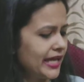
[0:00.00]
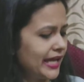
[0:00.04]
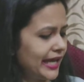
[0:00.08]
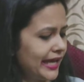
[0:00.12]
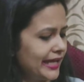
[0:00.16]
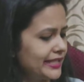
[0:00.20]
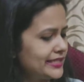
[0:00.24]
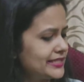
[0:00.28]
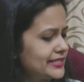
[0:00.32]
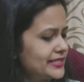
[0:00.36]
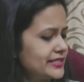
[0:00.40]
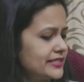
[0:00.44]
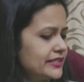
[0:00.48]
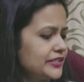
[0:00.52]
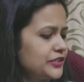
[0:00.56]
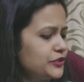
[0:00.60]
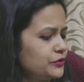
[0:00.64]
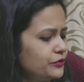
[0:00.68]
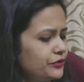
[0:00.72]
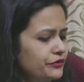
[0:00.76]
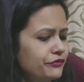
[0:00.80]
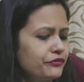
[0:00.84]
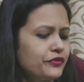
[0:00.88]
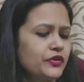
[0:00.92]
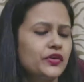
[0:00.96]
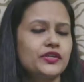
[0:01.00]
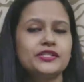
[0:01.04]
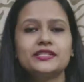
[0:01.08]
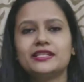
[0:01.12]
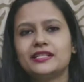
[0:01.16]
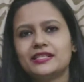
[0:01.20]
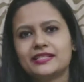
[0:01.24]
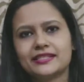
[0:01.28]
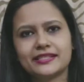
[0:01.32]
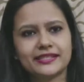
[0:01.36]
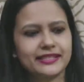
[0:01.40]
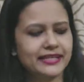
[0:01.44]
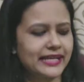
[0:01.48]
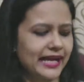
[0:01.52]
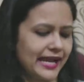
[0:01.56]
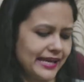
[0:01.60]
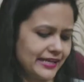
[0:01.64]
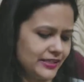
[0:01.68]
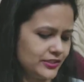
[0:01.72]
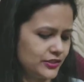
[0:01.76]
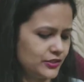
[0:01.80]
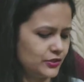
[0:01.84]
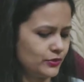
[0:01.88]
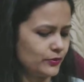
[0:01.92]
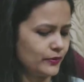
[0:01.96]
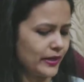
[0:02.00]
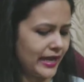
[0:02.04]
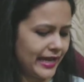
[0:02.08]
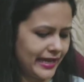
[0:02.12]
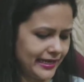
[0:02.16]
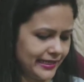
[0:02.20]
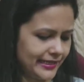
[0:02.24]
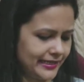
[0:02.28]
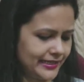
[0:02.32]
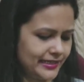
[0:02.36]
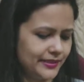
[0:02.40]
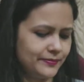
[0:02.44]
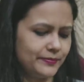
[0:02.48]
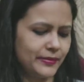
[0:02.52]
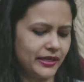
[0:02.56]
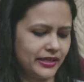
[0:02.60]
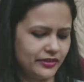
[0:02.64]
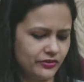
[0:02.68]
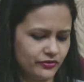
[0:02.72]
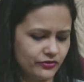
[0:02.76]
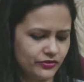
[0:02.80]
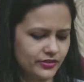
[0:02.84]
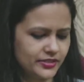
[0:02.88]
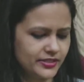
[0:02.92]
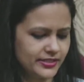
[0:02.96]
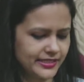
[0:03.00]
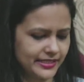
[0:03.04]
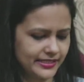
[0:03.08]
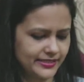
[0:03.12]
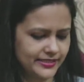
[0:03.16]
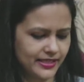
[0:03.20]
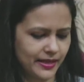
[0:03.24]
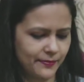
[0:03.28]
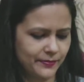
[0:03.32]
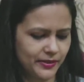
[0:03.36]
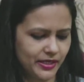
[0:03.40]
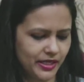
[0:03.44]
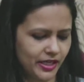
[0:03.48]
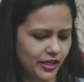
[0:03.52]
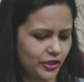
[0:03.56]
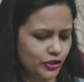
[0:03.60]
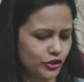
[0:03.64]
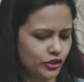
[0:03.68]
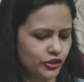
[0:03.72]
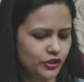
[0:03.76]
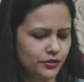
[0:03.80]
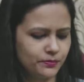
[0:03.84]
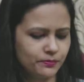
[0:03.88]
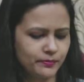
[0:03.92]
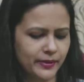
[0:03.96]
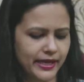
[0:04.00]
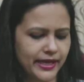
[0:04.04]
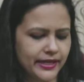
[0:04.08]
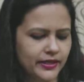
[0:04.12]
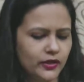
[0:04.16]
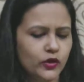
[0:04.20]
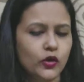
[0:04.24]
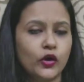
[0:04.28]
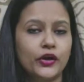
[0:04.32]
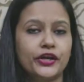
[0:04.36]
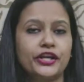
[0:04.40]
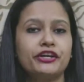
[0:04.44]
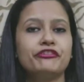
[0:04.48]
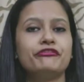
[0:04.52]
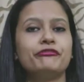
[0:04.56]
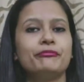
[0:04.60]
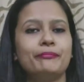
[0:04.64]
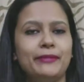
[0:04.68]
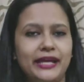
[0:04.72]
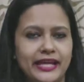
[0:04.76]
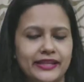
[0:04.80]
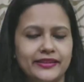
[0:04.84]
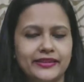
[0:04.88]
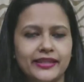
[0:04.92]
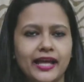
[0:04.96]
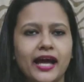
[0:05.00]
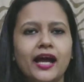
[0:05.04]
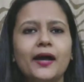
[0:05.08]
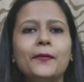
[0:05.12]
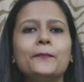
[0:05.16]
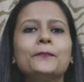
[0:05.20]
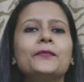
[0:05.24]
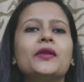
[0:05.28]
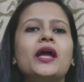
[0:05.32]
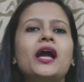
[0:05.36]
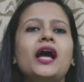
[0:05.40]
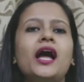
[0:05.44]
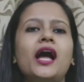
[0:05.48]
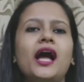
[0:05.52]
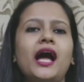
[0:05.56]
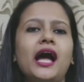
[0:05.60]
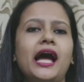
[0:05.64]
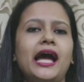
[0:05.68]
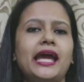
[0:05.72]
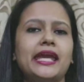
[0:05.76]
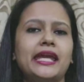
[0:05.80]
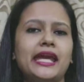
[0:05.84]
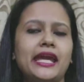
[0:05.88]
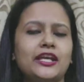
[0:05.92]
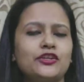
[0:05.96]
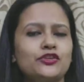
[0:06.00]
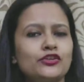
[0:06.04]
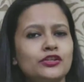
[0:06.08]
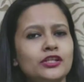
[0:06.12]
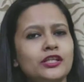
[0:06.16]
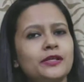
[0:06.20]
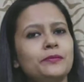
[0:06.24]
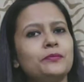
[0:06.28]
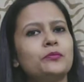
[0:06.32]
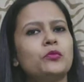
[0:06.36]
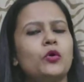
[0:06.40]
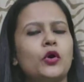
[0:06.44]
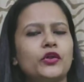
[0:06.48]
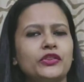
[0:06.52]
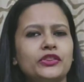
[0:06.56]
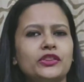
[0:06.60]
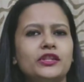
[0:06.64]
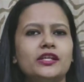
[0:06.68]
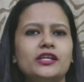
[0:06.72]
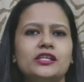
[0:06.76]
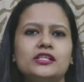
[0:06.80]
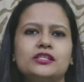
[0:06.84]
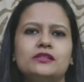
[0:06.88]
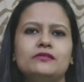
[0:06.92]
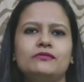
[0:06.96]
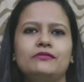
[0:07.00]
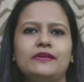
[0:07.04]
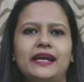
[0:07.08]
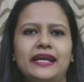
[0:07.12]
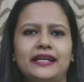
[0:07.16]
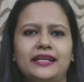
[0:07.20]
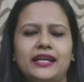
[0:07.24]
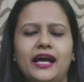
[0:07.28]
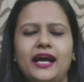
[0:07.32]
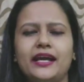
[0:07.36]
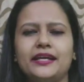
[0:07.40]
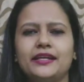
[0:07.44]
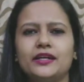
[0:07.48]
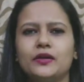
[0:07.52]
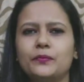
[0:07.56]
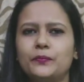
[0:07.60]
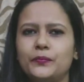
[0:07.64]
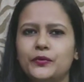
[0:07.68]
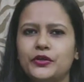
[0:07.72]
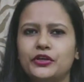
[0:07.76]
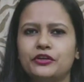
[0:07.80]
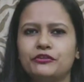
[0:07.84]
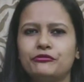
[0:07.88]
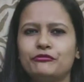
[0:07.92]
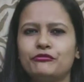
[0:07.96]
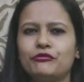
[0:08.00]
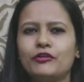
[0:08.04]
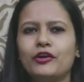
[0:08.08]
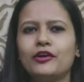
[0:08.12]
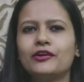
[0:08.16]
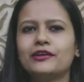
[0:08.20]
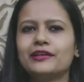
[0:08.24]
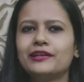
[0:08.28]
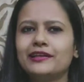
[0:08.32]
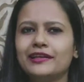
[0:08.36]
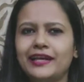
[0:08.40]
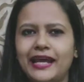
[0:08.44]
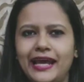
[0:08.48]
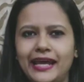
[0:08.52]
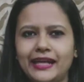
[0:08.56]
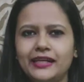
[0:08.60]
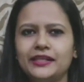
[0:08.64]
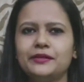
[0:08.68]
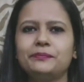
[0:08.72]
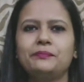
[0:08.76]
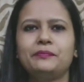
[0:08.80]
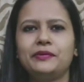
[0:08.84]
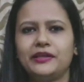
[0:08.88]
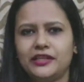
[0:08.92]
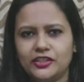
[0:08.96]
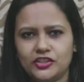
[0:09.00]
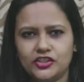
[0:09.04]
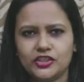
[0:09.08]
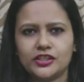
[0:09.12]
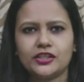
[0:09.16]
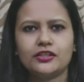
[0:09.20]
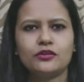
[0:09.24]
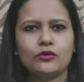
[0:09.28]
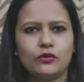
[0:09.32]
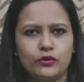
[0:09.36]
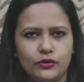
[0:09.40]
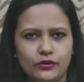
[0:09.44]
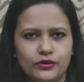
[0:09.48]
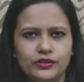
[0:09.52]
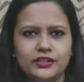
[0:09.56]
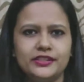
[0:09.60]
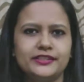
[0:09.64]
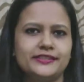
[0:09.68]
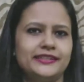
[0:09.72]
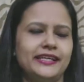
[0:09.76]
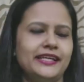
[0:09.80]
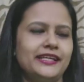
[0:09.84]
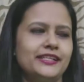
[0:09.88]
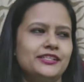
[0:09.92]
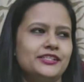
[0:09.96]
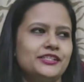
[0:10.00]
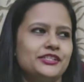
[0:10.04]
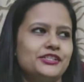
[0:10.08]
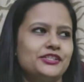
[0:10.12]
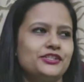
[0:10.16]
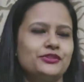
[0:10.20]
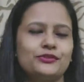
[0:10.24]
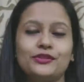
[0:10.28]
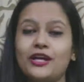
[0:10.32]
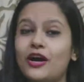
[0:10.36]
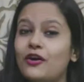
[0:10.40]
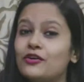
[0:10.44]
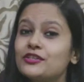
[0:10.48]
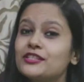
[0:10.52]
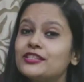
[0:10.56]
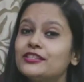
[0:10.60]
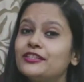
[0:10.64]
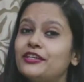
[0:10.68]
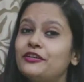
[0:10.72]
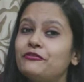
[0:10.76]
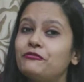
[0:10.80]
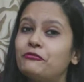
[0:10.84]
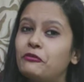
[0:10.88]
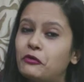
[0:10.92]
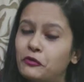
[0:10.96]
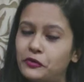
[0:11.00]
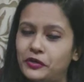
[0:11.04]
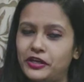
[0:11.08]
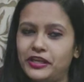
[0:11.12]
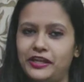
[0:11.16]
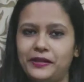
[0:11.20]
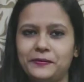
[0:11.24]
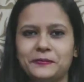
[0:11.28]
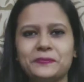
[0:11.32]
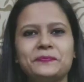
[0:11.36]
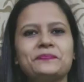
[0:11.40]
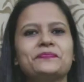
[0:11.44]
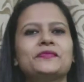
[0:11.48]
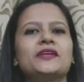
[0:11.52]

It's Universal's Guide to LLM Entrance Examination by Gaurav Mehta. I actually bought this when I appeared for CLAT PG course in 2014.